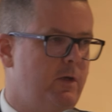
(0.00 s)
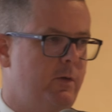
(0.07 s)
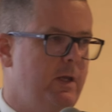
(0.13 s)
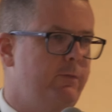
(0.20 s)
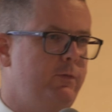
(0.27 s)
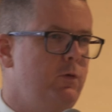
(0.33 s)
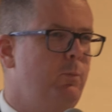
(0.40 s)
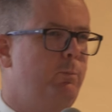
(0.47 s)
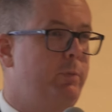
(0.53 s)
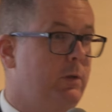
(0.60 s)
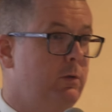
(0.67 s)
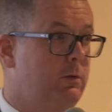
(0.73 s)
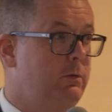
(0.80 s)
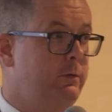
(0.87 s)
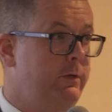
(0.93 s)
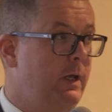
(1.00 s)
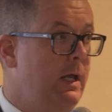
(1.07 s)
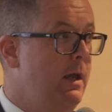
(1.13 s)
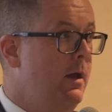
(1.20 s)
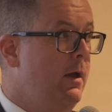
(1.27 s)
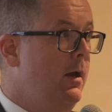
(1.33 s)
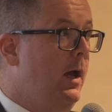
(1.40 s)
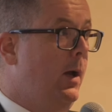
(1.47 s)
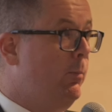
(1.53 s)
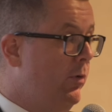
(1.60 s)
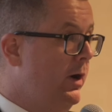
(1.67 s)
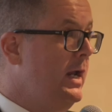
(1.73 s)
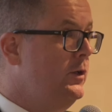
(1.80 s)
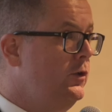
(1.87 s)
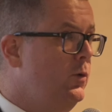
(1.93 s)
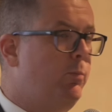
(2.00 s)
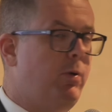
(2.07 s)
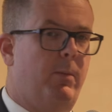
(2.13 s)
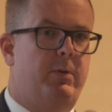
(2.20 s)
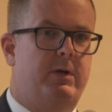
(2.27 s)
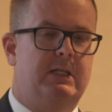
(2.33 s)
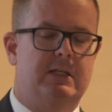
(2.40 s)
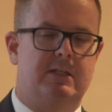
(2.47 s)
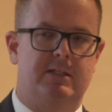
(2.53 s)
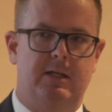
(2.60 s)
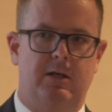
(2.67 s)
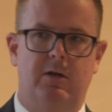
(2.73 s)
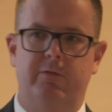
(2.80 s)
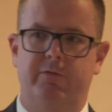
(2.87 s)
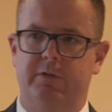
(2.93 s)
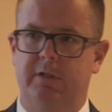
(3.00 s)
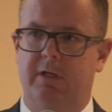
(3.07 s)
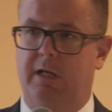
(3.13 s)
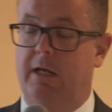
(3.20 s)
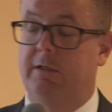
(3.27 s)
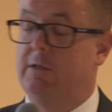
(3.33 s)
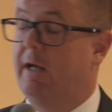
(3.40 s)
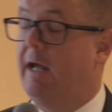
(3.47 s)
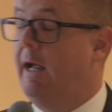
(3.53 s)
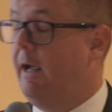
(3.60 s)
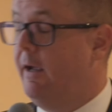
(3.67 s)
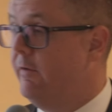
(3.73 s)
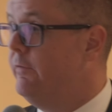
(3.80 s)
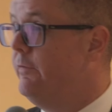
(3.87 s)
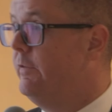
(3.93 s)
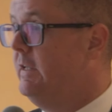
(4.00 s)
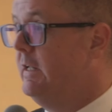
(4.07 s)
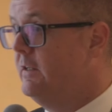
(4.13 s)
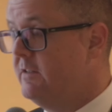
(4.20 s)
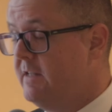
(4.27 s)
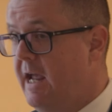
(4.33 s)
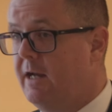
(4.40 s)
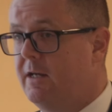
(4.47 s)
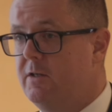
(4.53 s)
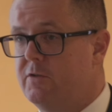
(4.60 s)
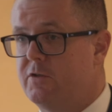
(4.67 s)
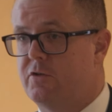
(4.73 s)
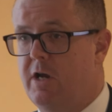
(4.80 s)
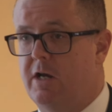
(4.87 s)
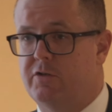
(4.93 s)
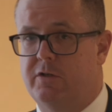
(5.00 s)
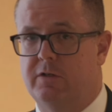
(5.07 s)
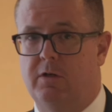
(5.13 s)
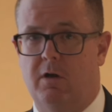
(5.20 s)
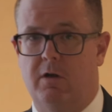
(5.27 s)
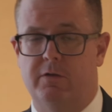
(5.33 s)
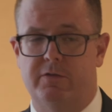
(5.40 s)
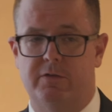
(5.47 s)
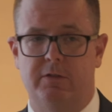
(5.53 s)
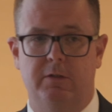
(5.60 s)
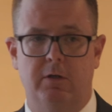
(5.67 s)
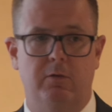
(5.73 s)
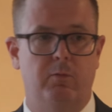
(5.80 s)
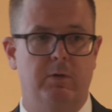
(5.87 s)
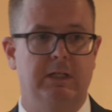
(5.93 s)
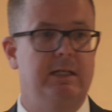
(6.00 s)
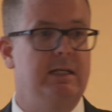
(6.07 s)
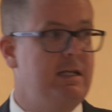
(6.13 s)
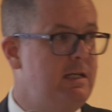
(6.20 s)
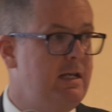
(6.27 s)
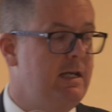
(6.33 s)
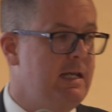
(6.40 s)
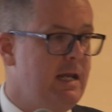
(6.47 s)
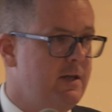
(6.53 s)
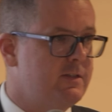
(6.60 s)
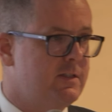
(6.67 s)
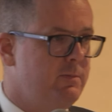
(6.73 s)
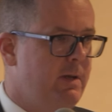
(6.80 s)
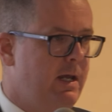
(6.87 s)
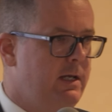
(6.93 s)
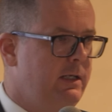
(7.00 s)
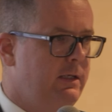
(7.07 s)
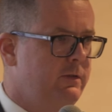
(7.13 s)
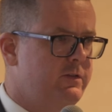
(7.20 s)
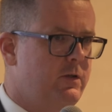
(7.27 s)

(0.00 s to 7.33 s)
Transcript: So if you build a brand new property yourself and you have the exact construction costs, you don't really need any estimating.